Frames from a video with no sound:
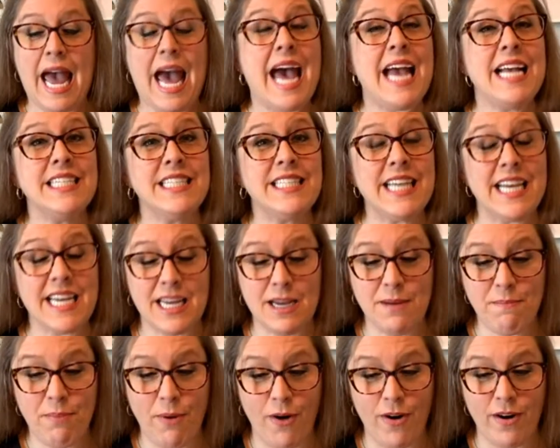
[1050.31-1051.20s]
Hey,
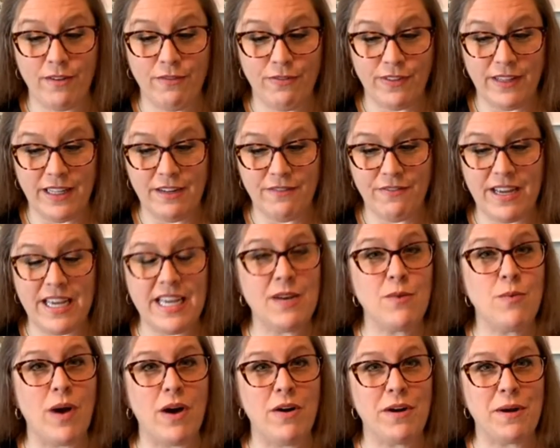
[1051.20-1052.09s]
second part of
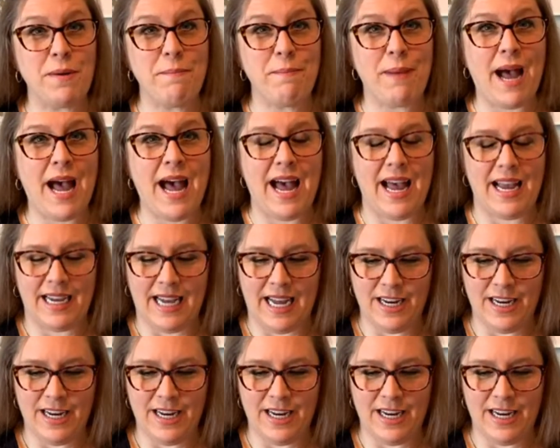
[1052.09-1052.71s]
living, welcome back.